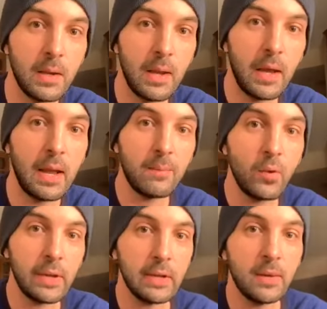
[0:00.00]
And I'm
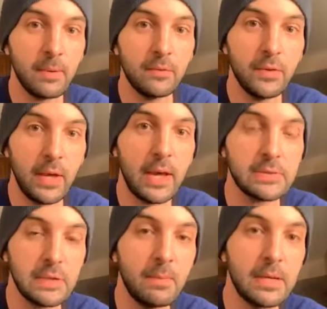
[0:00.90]
waking up every day
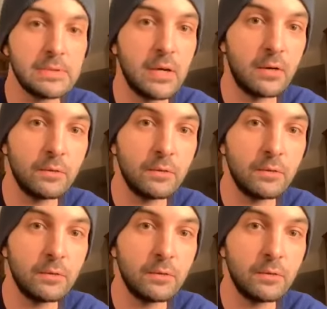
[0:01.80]
asking myself,